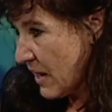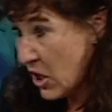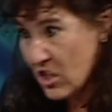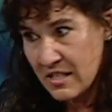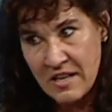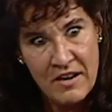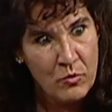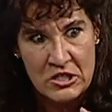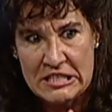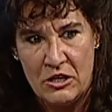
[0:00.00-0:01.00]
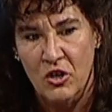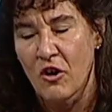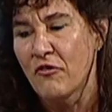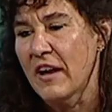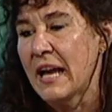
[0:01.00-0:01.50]
I couldn't decide if I wanted tea or
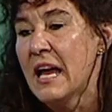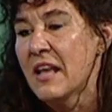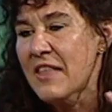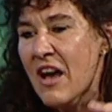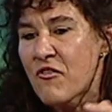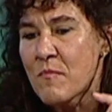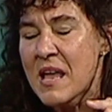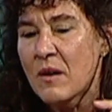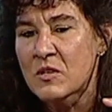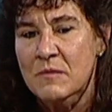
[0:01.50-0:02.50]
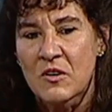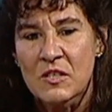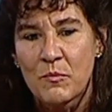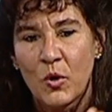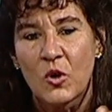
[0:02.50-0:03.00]
coffee. That, for me, was the
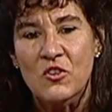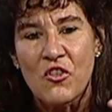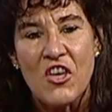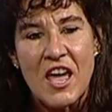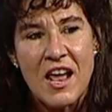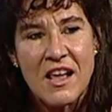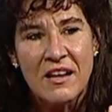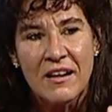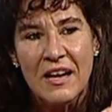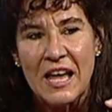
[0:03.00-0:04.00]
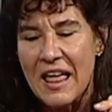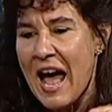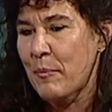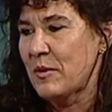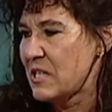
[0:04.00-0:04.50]
most important thing that
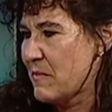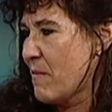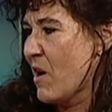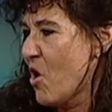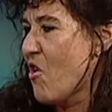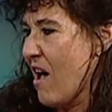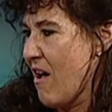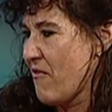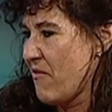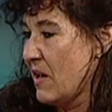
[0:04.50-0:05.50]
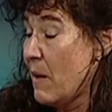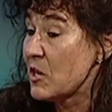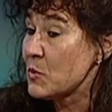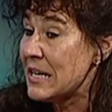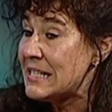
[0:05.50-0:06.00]
happened to me in my whole life.
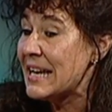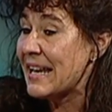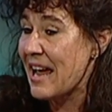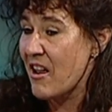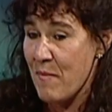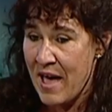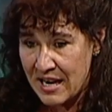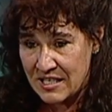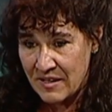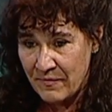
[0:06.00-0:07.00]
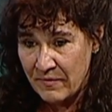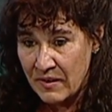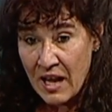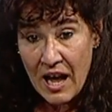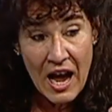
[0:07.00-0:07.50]
Because when I did get out of bed,
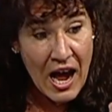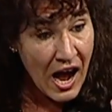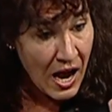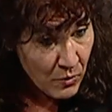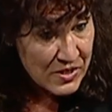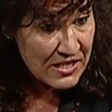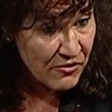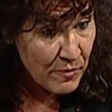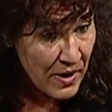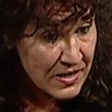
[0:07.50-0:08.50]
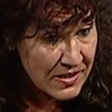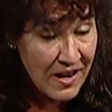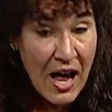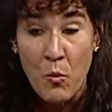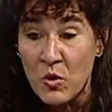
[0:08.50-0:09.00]
I was a different
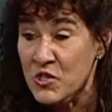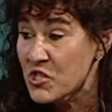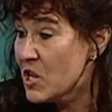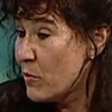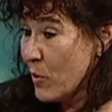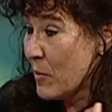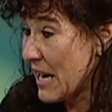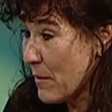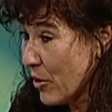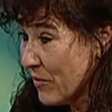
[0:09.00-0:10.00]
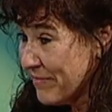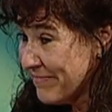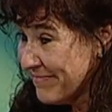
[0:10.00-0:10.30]
person. I wasn't Superwoman anymore.